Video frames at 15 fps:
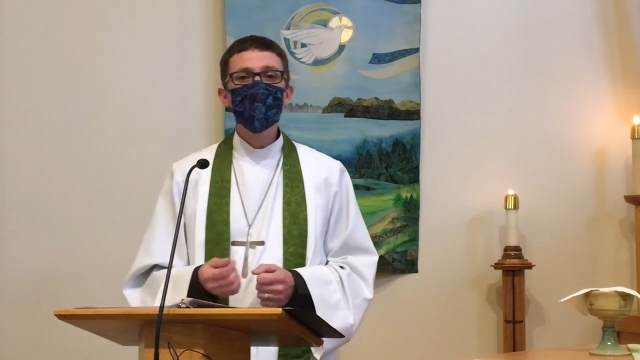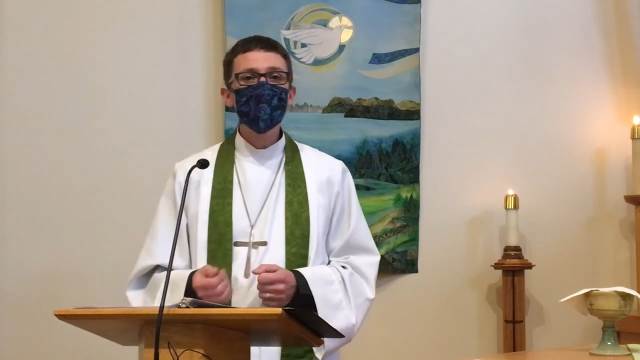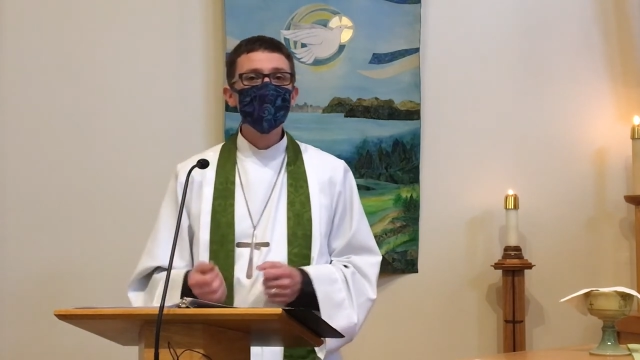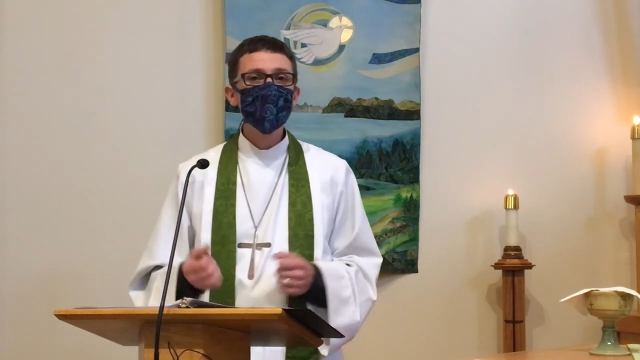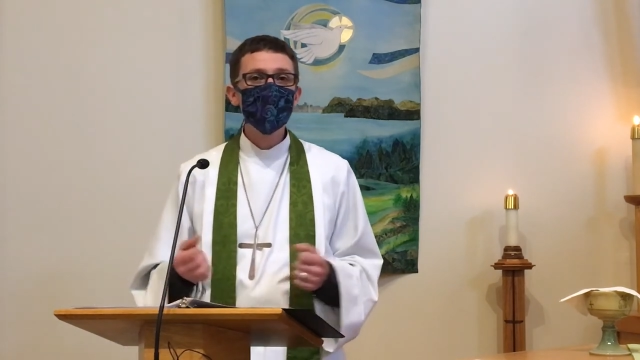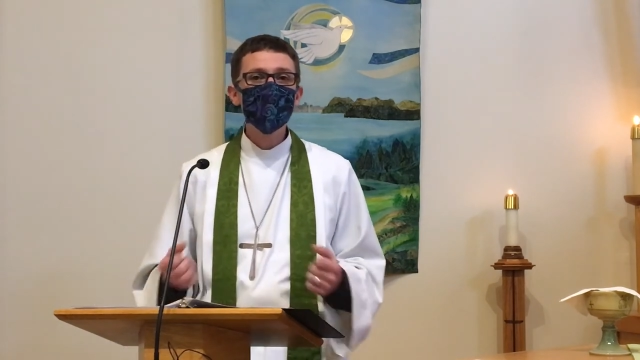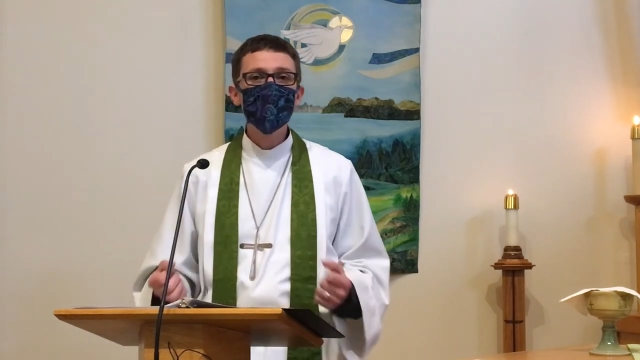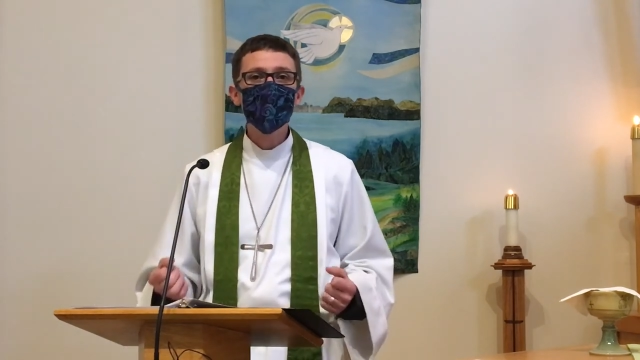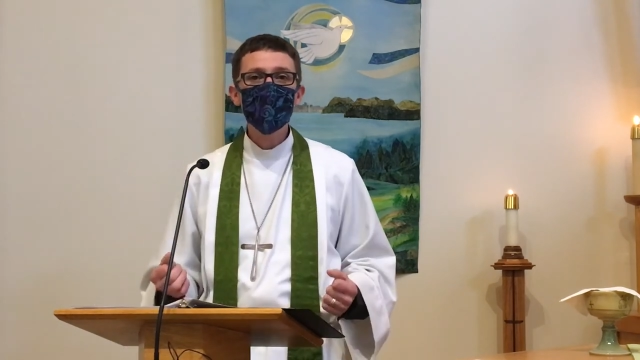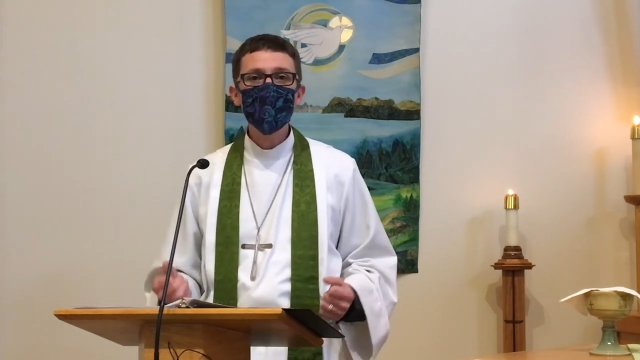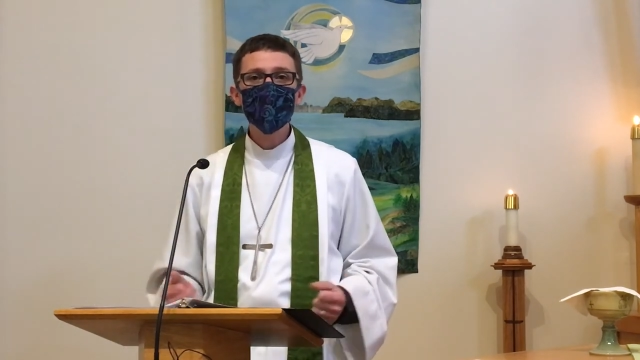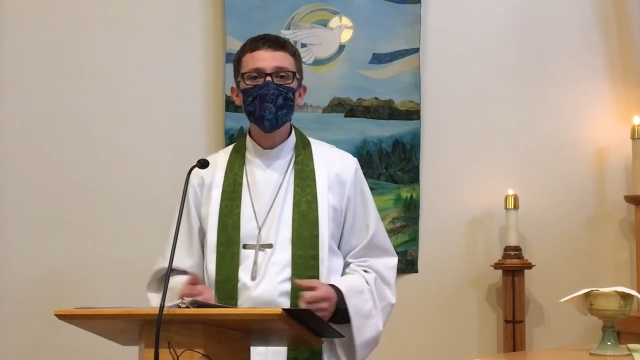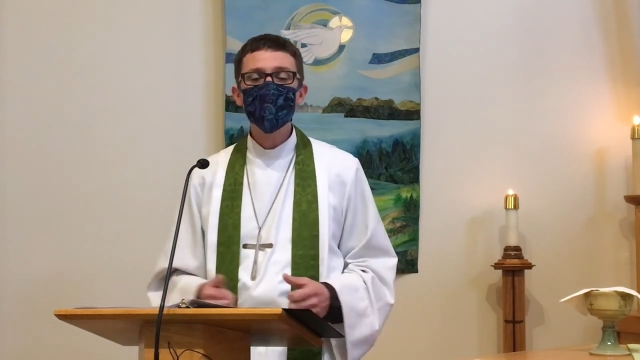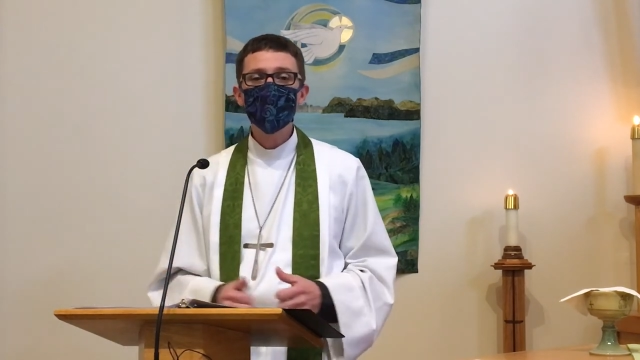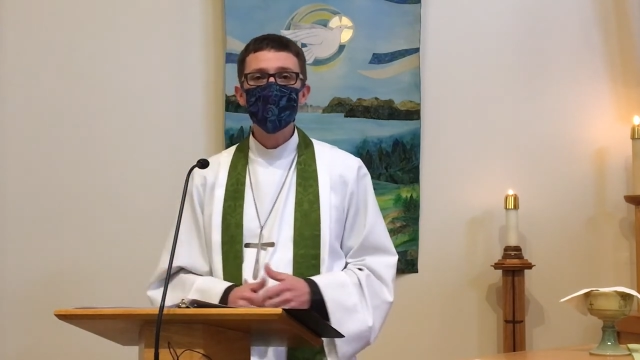part of some
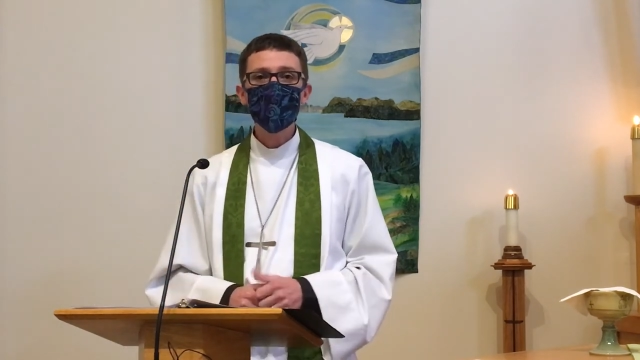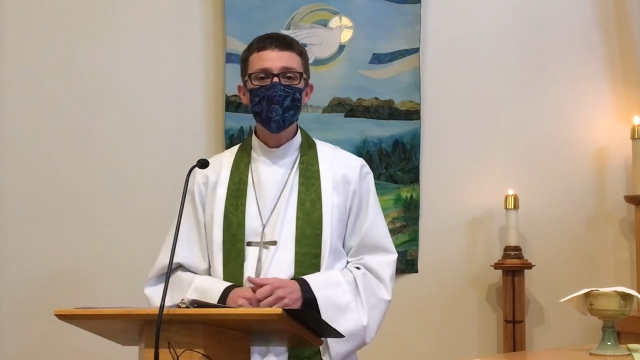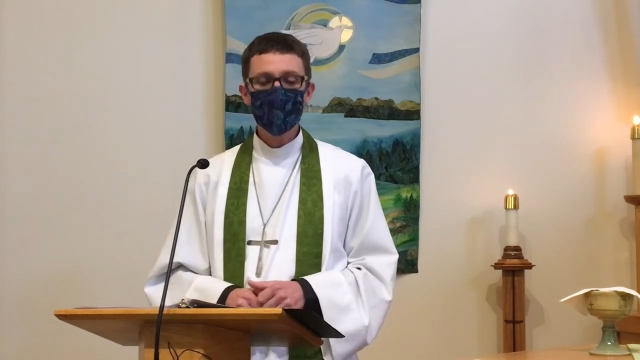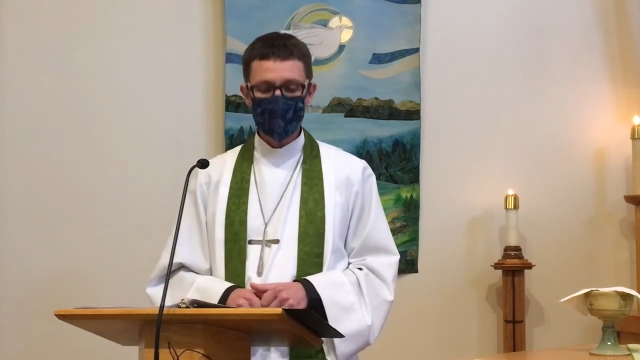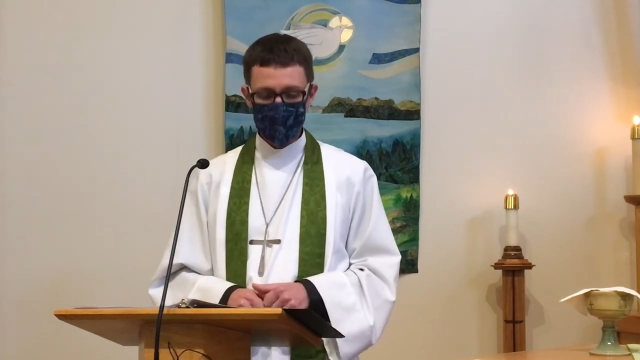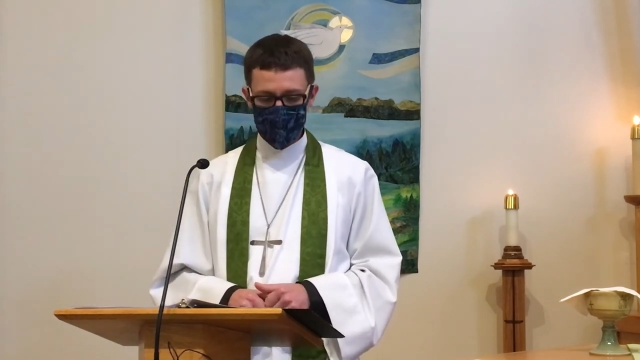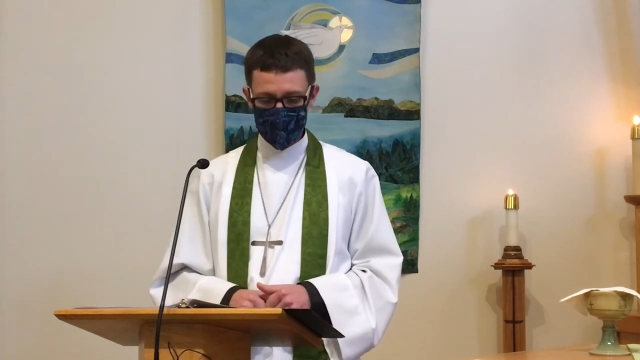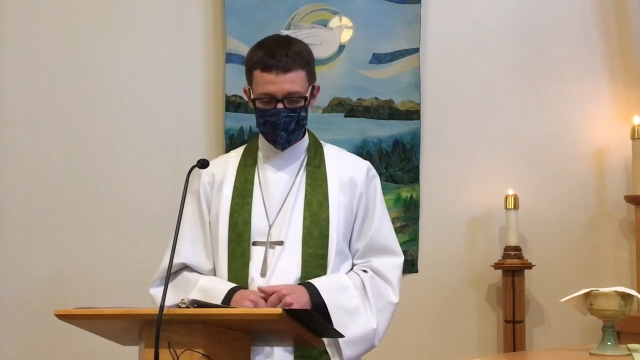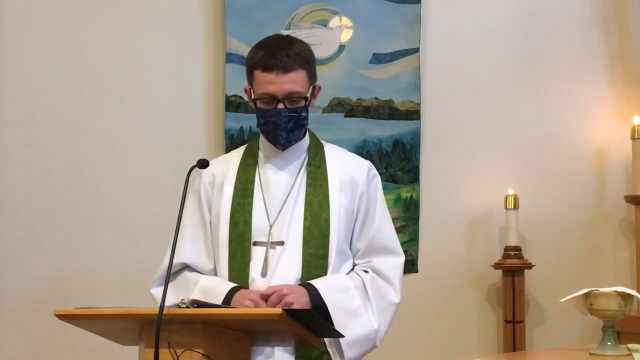grand plan